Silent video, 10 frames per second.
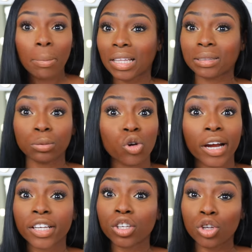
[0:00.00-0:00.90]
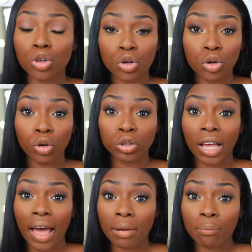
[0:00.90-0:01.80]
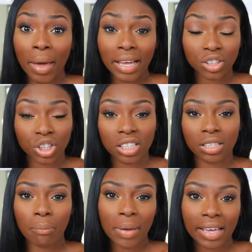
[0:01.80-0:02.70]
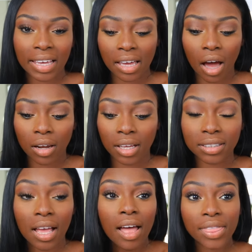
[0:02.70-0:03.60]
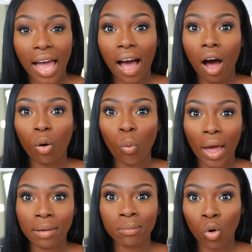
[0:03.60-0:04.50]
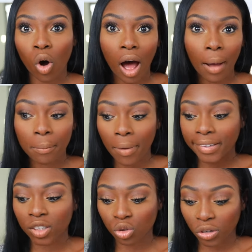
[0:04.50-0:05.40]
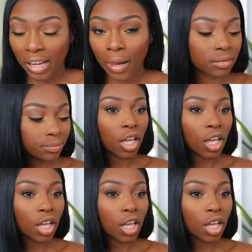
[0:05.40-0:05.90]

there's some great nudes and beiges and pinky colors that are way more up my street.